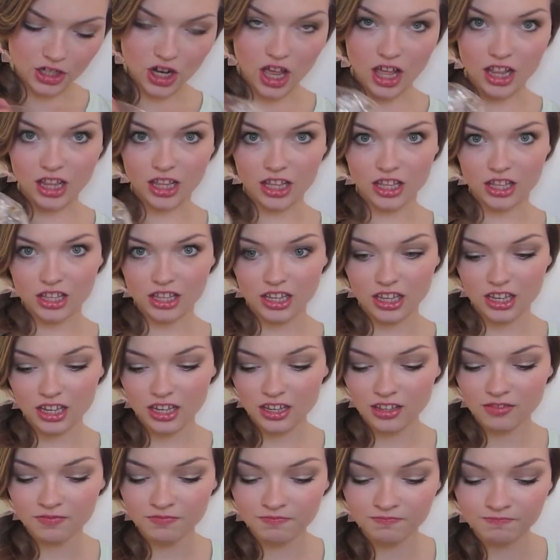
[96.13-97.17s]
chocolate
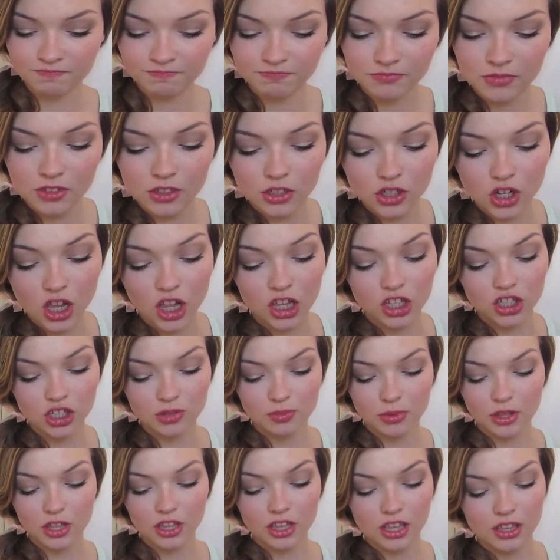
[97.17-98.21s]
cookie, chocolate
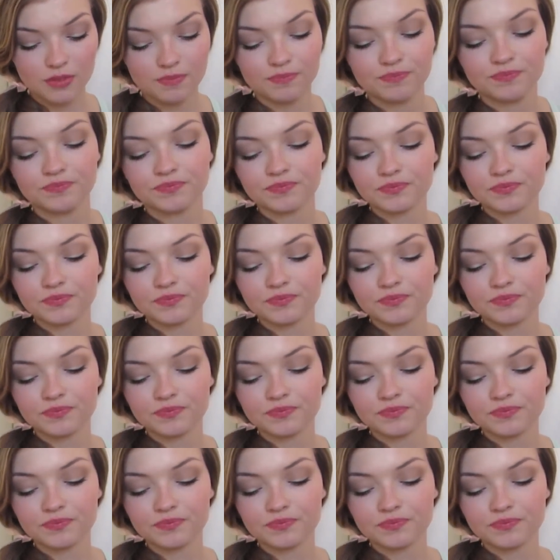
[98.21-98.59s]
chip cookie.